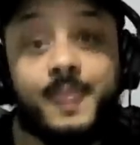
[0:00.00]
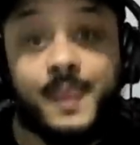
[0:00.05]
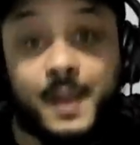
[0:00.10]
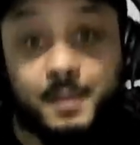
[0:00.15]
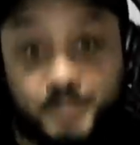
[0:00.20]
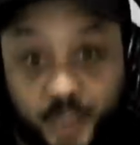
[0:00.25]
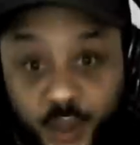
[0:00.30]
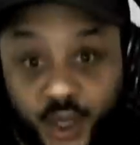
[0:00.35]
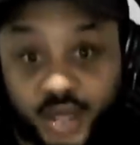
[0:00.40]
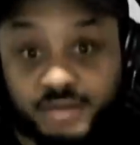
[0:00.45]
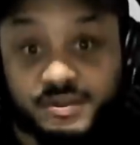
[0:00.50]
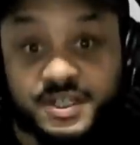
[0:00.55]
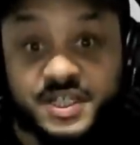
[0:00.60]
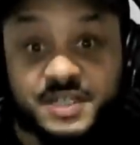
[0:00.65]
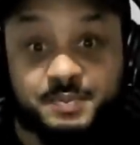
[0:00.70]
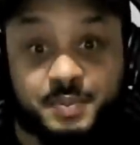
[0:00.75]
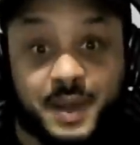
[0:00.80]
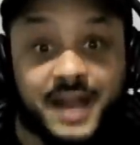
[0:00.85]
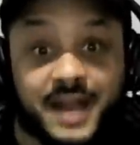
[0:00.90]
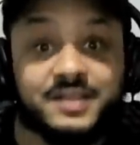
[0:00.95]
Put
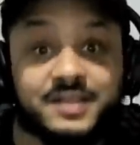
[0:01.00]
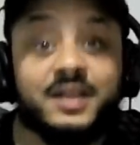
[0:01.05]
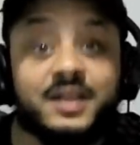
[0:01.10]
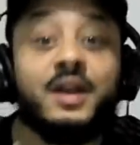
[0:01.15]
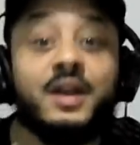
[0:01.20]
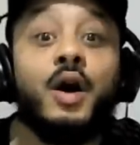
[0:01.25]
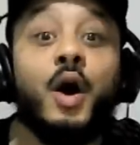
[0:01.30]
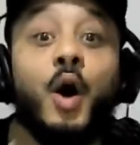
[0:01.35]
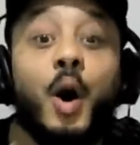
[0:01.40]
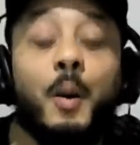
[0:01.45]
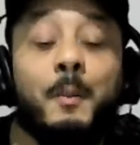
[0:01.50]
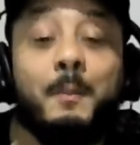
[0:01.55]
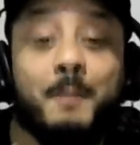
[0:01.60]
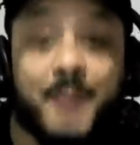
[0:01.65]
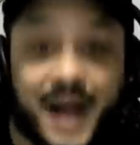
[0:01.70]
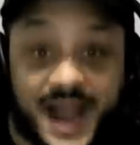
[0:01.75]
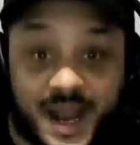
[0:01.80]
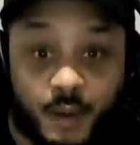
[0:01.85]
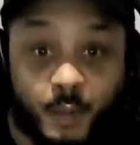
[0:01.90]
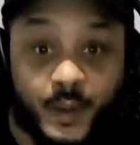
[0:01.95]
respect on
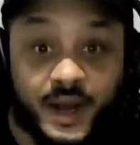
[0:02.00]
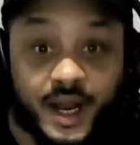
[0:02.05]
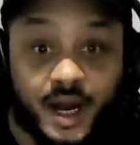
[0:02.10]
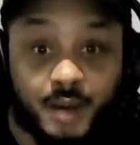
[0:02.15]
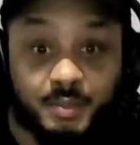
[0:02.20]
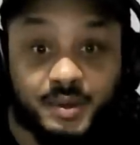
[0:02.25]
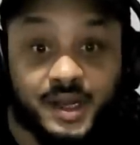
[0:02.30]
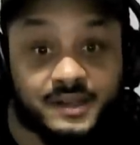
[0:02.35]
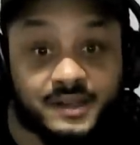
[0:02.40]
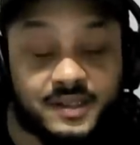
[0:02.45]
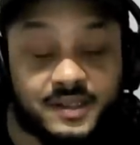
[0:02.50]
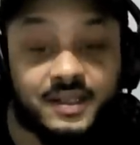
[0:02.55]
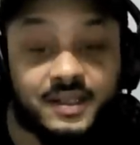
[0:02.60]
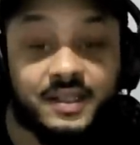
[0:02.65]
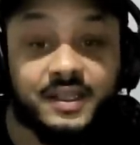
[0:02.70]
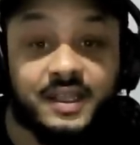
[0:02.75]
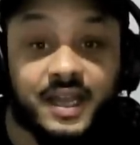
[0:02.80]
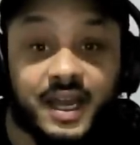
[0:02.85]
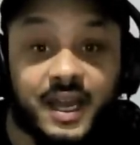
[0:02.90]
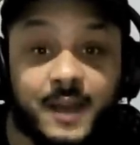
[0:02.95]
my winger, blood.
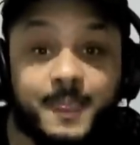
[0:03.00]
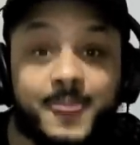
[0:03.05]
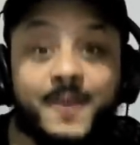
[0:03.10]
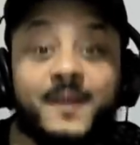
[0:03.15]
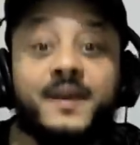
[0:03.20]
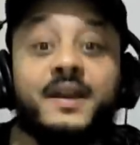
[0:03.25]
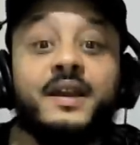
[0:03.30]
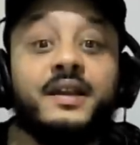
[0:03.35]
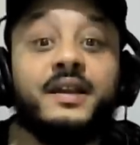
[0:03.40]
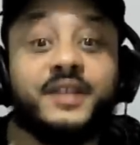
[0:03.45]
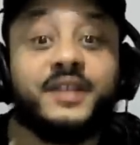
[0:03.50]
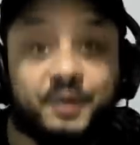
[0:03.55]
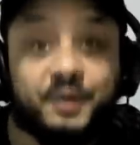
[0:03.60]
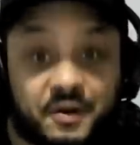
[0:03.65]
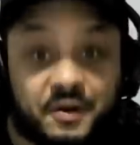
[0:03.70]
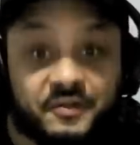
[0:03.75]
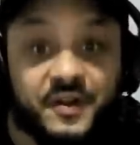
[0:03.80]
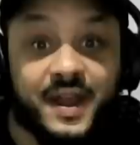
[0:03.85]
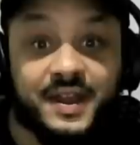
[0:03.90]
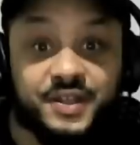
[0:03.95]
Yeah? The
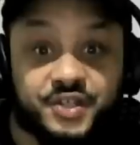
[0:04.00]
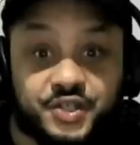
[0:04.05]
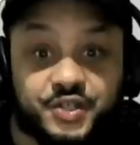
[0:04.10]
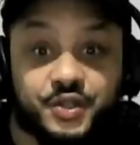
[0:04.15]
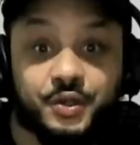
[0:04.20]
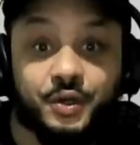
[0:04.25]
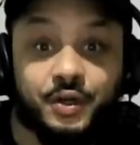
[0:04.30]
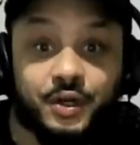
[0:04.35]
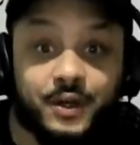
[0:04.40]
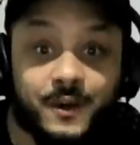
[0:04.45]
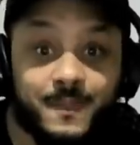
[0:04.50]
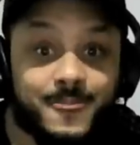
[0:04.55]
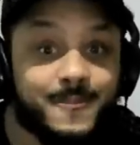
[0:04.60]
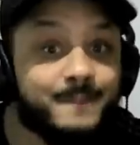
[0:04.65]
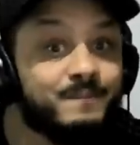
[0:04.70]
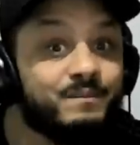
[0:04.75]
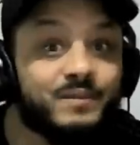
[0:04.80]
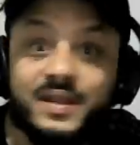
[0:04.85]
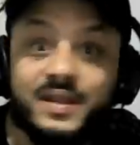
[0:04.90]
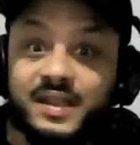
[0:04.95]
revenge tour
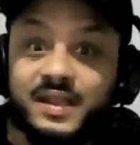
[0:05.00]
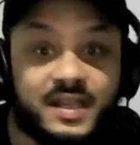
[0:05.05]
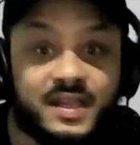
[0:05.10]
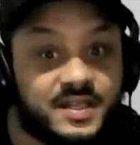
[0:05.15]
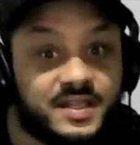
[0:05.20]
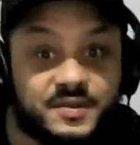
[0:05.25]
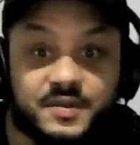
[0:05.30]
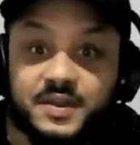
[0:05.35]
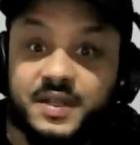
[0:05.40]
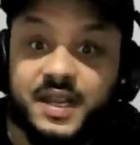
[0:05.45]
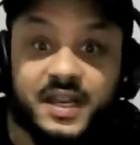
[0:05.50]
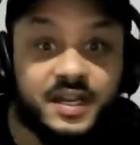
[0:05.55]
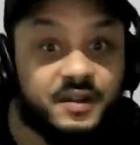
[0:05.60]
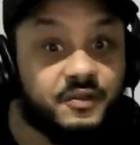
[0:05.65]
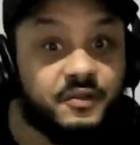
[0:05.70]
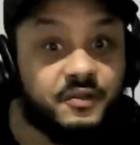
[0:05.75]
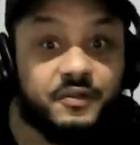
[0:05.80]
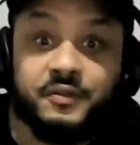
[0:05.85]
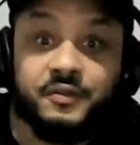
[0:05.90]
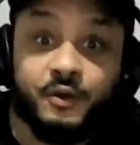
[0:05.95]
is in
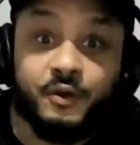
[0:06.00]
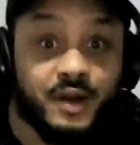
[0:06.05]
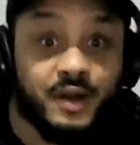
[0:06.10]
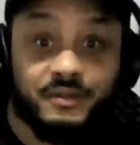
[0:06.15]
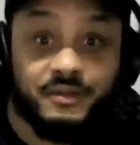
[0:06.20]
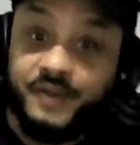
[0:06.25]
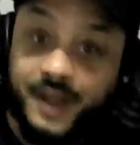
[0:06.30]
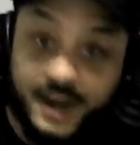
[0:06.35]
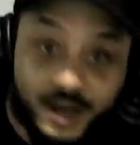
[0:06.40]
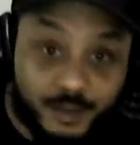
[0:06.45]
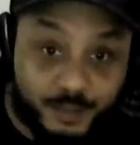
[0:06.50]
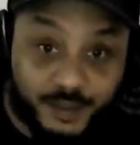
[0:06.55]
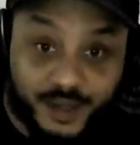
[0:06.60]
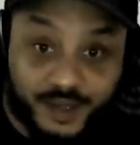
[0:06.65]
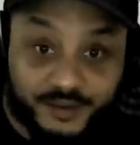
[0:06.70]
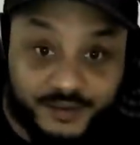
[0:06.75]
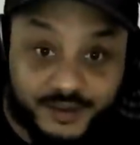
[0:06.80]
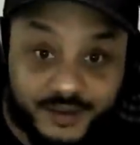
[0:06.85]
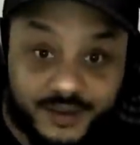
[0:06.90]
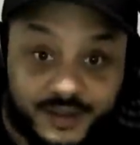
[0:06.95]
full effect, blood.
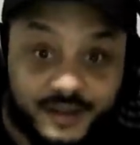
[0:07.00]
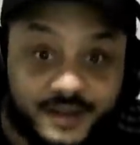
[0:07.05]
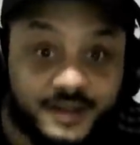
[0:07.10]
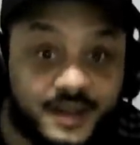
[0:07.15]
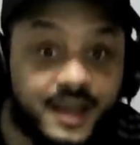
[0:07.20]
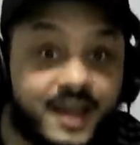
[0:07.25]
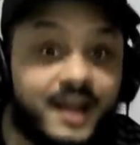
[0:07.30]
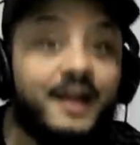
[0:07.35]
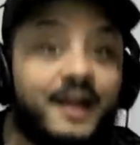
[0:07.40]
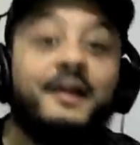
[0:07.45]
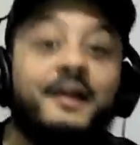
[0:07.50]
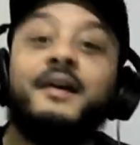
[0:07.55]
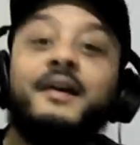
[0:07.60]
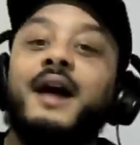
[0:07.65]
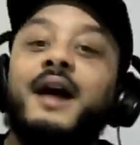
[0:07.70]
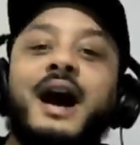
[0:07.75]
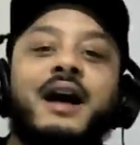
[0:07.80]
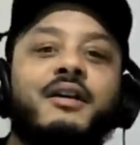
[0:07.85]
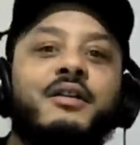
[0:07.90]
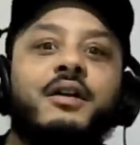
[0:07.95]
Yeah?
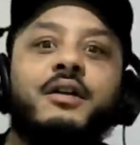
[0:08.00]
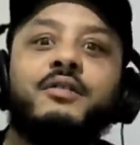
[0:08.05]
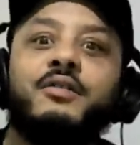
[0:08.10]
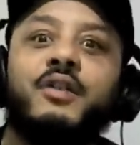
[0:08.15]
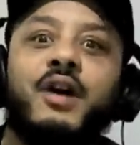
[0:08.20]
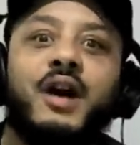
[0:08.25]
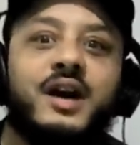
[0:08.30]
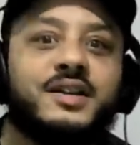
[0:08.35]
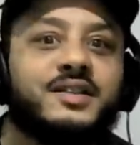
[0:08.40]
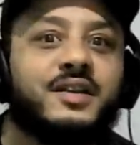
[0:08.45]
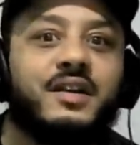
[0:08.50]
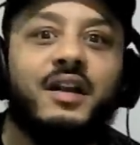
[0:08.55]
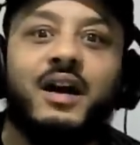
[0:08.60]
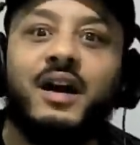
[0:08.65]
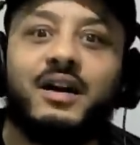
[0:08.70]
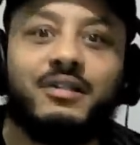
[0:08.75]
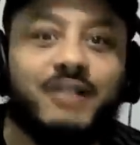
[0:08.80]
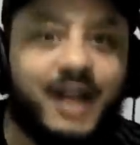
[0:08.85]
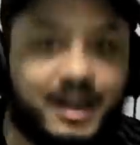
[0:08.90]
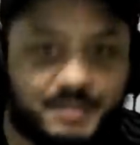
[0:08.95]
Aaron Ross, Clark
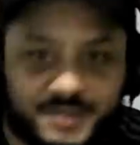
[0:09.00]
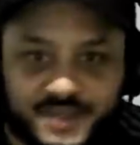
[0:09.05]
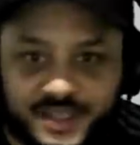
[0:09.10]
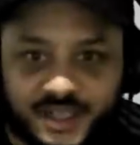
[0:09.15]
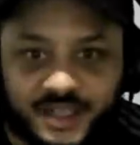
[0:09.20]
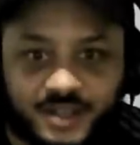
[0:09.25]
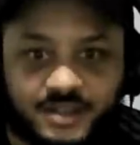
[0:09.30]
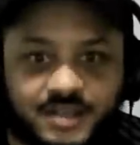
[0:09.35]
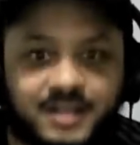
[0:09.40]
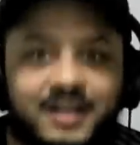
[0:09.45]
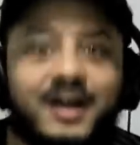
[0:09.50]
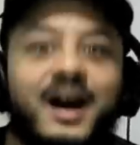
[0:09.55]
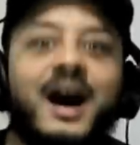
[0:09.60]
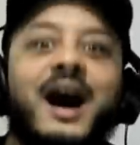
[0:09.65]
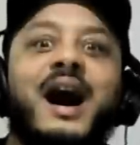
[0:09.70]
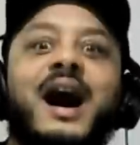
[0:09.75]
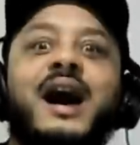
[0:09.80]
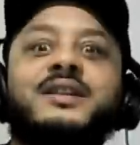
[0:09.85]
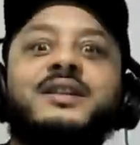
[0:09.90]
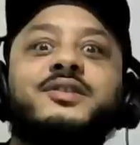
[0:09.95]
Ramsdale.
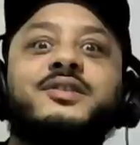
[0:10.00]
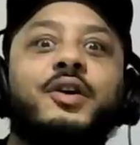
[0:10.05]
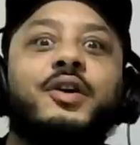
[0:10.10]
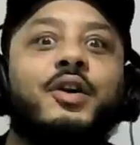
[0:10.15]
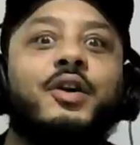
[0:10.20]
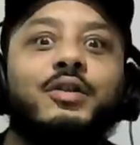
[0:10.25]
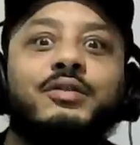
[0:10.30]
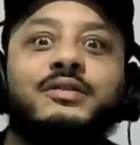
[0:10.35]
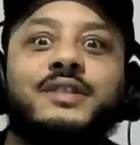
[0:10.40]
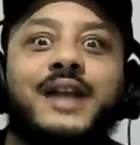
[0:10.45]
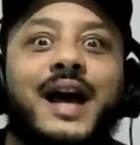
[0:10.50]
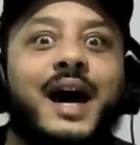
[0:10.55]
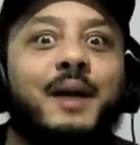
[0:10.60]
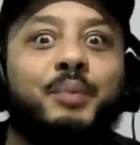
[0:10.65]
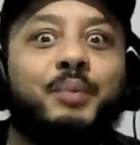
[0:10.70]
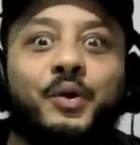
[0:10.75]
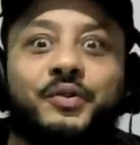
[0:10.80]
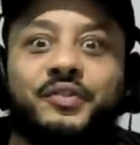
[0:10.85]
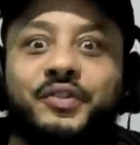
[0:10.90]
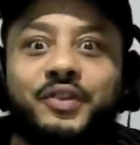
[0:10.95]
I told that
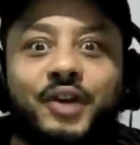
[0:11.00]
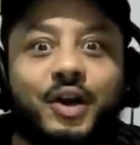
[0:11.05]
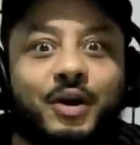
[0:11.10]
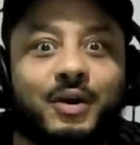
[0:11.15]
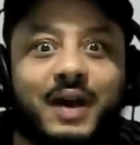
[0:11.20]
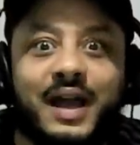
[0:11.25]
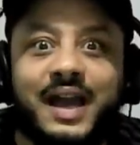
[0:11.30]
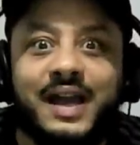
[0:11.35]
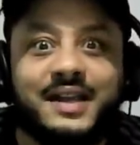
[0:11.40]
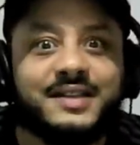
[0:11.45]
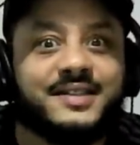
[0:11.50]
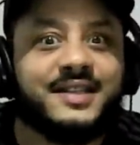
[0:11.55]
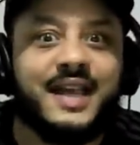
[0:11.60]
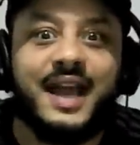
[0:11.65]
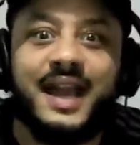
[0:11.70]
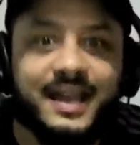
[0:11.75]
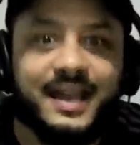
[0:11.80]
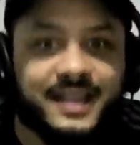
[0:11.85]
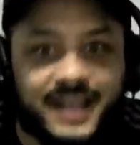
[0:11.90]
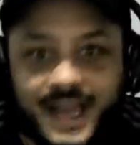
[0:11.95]
pussy old ex
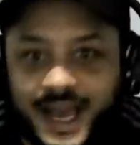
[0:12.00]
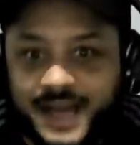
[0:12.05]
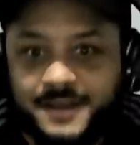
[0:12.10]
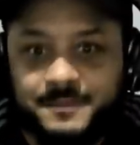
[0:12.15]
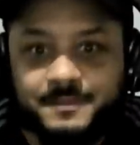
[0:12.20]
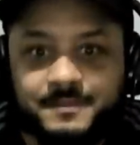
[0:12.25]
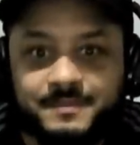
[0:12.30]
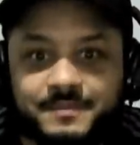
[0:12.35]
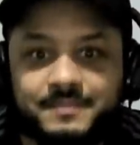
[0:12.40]
yet again.